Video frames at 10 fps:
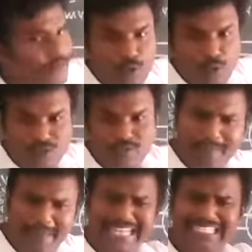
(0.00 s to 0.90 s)
volts,
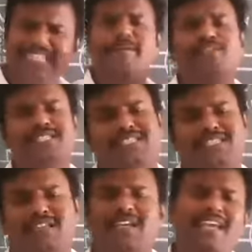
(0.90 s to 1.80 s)
maximum 60.
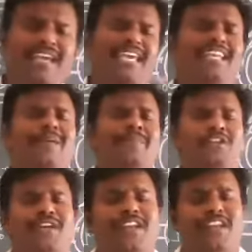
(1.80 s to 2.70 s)
Any number
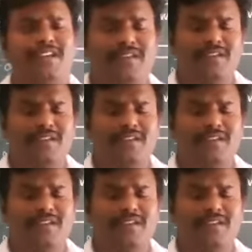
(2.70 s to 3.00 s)
you can read.